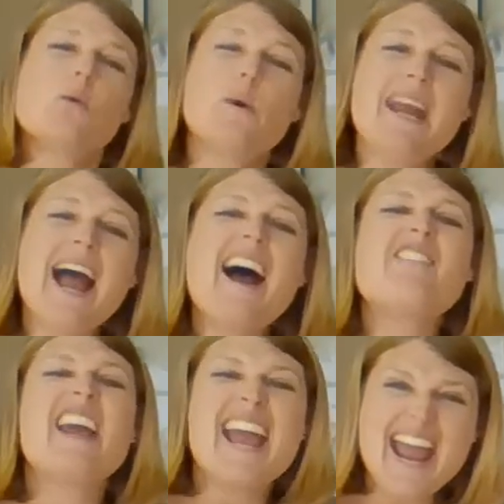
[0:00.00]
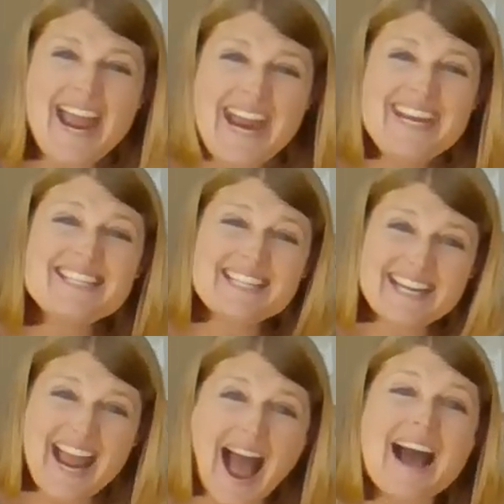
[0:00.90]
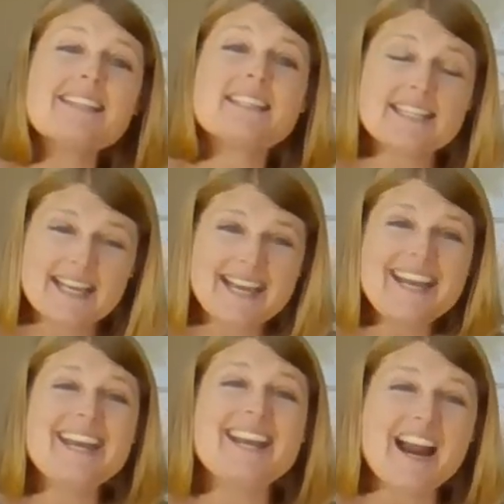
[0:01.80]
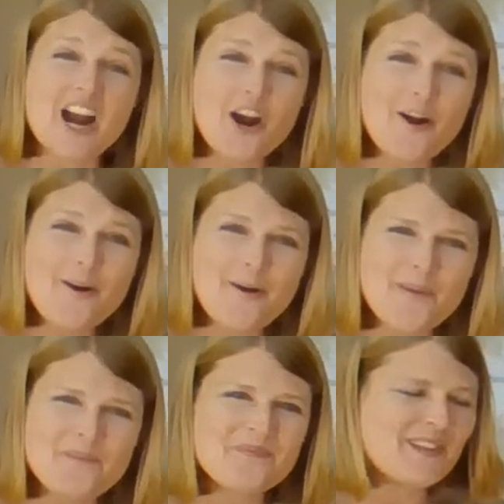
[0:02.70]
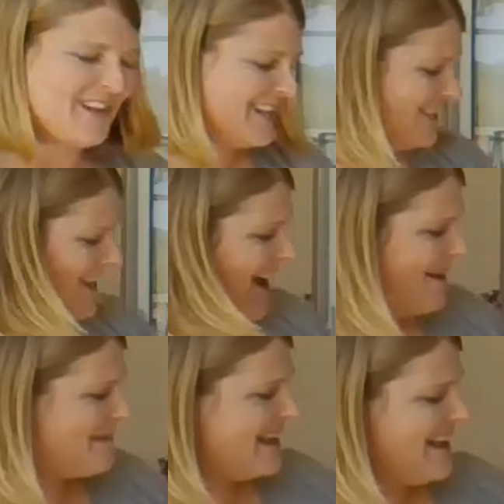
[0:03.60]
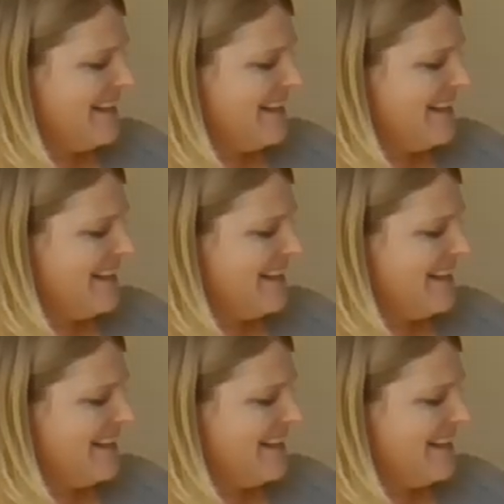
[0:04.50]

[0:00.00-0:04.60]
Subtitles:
We have 8 cats in our home. Good job.